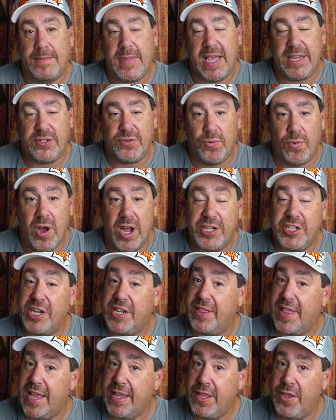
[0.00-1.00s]
Thanks for
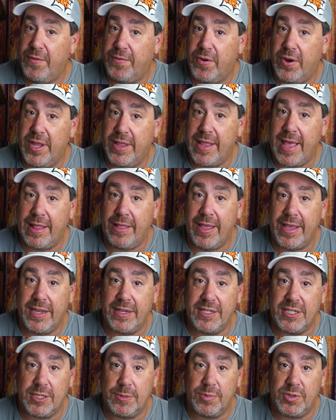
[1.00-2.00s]
watching. Thank you for hitting that like
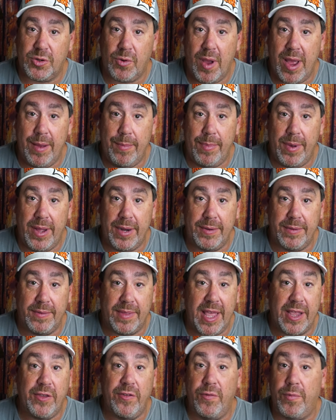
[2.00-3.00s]
and subscribe button.
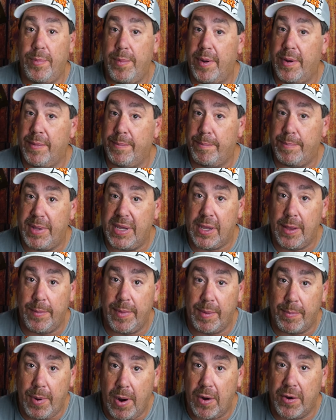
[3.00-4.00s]
Thank you for
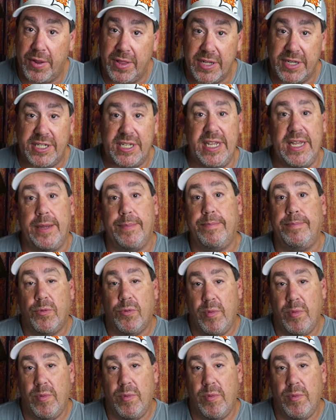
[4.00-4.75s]
becoming part of the team.